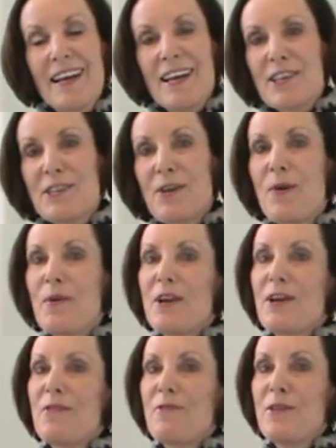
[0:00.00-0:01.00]
So
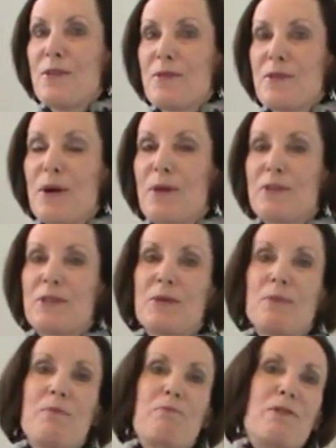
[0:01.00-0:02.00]
if you go
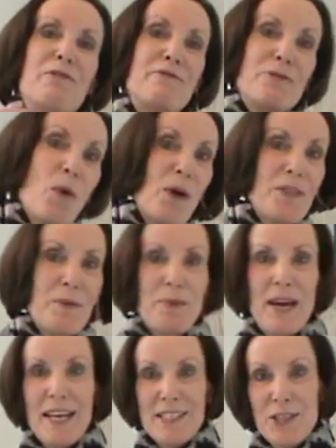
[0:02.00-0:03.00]
to before the
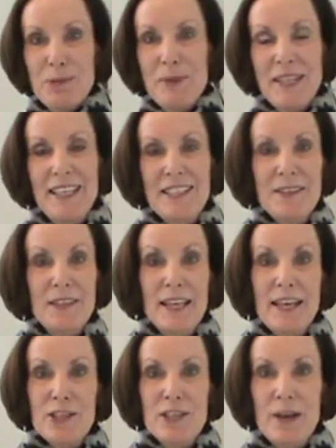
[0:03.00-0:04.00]
passage begins in the
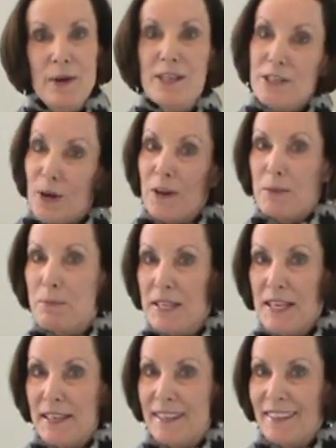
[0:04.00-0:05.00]
lectionary, you start at the
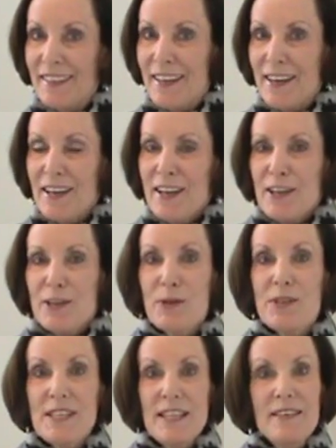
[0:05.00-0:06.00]
beginning, you'll
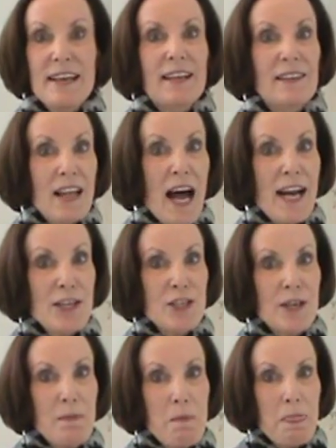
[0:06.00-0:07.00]
see that
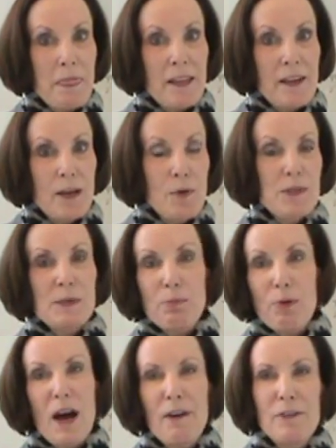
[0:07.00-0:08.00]
Elijah, who was a
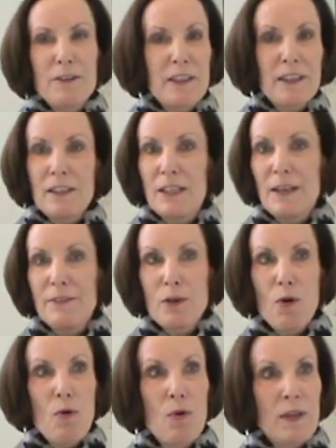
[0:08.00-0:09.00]
prophet that lived,
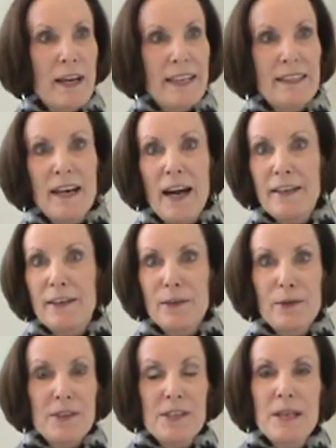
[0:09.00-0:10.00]
like
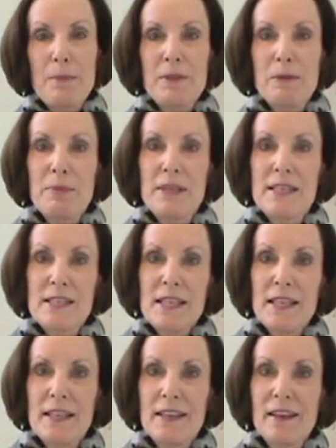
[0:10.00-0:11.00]
900 and something
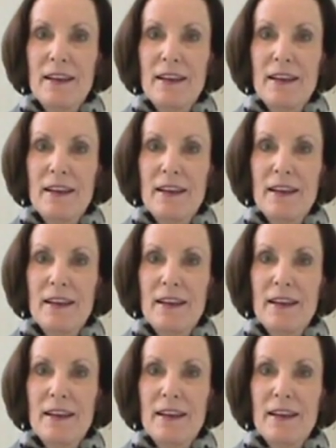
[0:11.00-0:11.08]
BC,